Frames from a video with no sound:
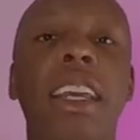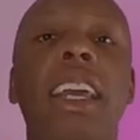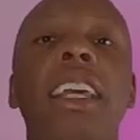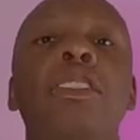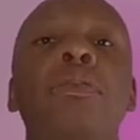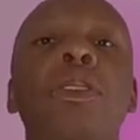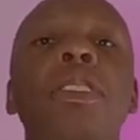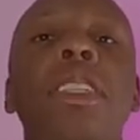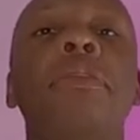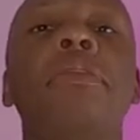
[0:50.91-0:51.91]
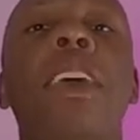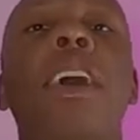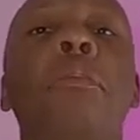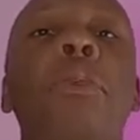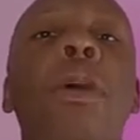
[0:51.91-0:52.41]
It's amusing,
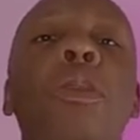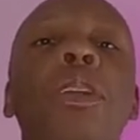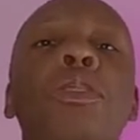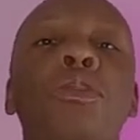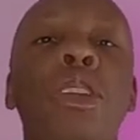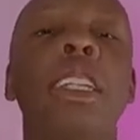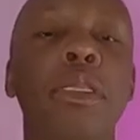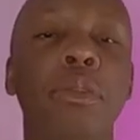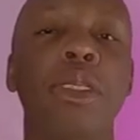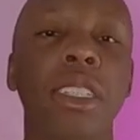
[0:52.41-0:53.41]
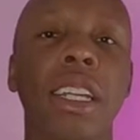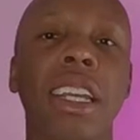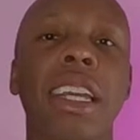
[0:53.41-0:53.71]
but what's really amusing